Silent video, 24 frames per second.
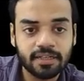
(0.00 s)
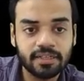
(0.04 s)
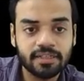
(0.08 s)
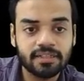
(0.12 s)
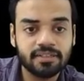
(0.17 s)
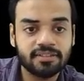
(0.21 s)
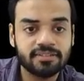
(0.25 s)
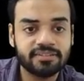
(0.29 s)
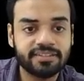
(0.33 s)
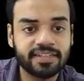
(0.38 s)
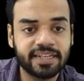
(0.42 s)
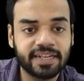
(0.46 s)

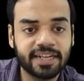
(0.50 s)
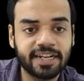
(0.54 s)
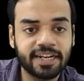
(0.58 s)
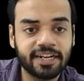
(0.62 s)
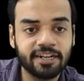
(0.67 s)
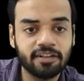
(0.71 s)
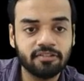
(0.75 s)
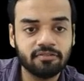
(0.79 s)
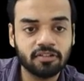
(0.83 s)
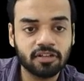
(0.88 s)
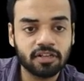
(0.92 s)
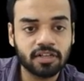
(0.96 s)

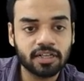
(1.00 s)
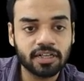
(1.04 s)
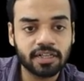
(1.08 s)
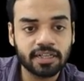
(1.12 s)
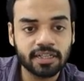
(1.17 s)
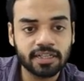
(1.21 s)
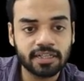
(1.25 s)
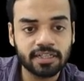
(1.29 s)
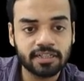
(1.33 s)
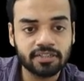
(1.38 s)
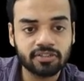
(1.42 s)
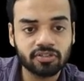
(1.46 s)
second
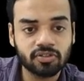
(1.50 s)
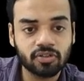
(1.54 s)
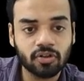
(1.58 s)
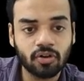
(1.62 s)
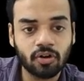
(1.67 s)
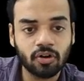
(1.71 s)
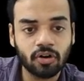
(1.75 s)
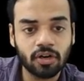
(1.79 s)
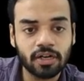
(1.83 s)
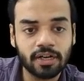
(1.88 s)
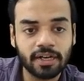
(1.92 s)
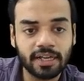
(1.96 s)
word is
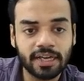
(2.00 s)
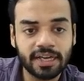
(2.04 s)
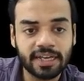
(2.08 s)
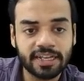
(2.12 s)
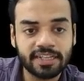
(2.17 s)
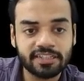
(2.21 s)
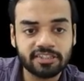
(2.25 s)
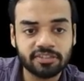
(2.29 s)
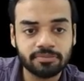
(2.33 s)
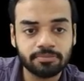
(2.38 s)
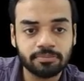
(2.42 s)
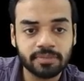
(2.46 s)
called
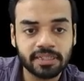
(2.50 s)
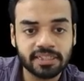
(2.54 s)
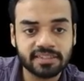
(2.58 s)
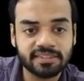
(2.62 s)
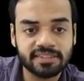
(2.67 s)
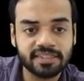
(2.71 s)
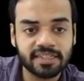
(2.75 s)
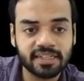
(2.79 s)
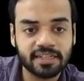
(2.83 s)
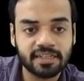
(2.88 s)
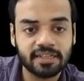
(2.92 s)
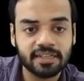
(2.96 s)
as
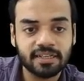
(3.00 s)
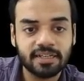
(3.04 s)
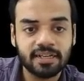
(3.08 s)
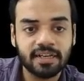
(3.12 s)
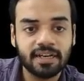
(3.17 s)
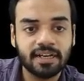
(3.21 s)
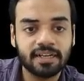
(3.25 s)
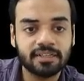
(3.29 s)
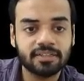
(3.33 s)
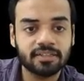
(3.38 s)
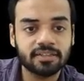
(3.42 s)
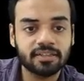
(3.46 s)
mesic,
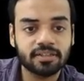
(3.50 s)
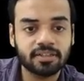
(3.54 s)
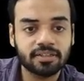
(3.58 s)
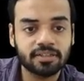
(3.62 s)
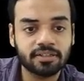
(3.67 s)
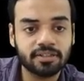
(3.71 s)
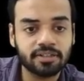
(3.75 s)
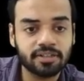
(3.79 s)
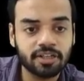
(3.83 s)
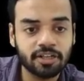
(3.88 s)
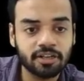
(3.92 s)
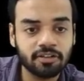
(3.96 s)
and the
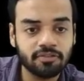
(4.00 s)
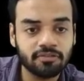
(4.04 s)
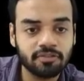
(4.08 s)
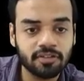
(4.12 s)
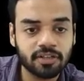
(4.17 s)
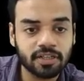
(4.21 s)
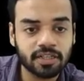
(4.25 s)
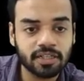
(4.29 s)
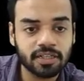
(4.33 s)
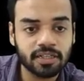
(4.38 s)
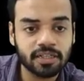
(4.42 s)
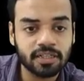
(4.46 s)
third
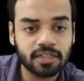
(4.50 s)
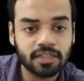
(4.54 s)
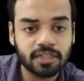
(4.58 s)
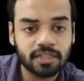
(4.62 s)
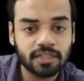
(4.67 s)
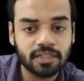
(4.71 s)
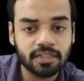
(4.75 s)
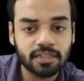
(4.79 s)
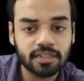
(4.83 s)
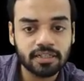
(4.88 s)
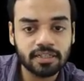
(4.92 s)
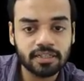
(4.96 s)
one
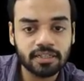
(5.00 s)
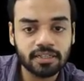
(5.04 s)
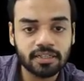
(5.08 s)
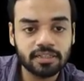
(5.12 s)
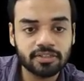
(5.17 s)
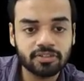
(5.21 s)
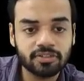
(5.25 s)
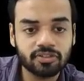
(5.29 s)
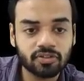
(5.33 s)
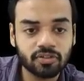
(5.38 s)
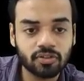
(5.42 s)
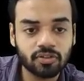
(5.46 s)

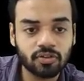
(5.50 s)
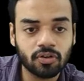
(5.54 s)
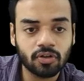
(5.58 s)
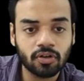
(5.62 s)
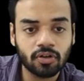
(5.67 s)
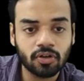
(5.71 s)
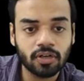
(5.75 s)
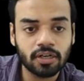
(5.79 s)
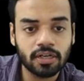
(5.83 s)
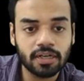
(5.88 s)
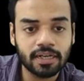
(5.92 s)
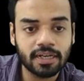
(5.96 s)
is
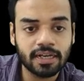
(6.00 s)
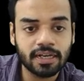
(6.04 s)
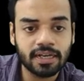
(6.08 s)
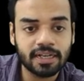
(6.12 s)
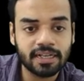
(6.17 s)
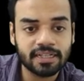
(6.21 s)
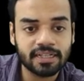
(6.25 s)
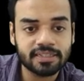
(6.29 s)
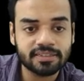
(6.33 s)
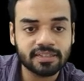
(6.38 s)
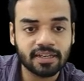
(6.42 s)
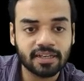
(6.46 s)
called
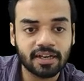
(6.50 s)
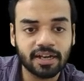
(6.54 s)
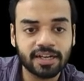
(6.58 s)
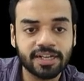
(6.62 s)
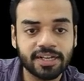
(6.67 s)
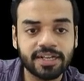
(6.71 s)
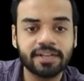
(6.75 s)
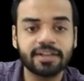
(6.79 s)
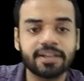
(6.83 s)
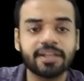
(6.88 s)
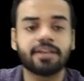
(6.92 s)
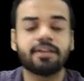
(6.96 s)
as
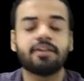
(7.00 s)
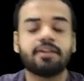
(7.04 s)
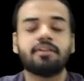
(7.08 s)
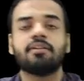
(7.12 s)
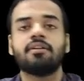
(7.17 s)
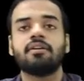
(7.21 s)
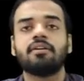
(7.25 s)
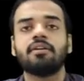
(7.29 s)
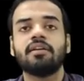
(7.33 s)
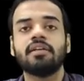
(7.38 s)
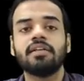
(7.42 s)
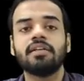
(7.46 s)
hydric.
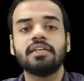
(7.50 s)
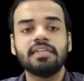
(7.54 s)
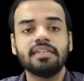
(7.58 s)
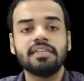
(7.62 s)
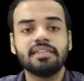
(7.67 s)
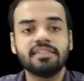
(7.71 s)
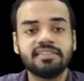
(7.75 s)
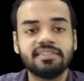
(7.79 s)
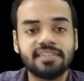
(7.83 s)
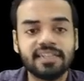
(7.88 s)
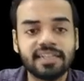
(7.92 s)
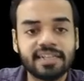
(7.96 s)

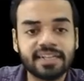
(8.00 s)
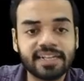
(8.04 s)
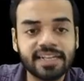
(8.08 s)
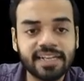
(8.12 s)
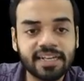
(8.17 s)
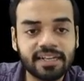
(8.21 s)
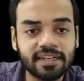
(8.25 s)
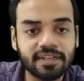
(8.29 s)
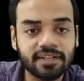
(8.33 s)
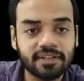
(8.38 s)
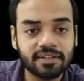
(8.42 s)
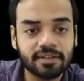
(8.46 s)

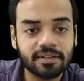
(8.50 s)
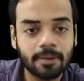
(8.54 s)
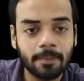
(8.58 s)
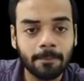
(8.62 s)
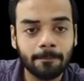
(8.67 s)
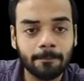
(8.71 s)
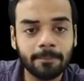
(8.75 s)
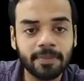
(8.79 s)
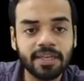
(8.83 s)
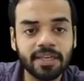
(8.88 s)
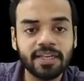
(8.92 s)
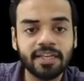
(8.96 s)
Xeric
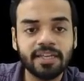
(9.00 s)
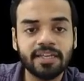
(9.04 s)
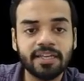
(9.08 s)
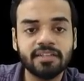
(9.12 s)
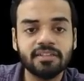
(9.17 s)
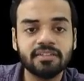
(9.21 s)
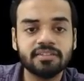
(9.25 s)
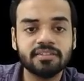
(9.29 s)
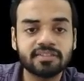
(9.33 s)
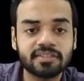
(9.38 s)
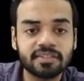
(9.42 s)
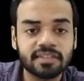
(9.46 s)

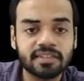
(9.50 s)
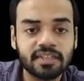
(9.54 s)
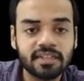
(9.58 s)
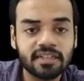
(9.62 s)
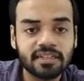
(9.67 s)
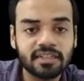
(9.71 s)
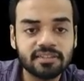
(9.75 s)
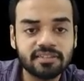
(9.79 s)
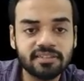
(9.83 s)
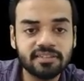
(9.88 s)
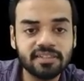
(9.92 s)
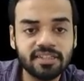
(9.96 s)
means
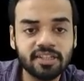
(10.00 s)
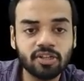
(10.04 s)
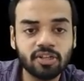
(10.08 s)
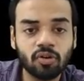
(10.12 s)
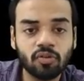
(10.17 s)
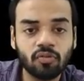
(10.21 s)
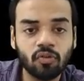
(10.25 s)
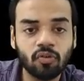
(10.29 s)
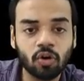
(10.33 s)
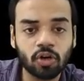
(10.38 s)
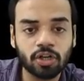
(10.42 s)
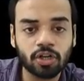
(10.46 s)

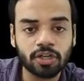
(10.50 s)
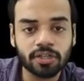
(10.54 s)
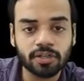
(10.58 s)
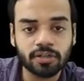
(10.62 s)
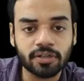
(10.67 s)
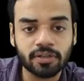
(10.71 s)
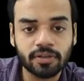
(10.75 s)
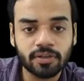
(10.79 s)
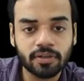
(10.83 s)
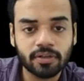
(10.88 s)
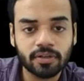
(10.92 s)
zero water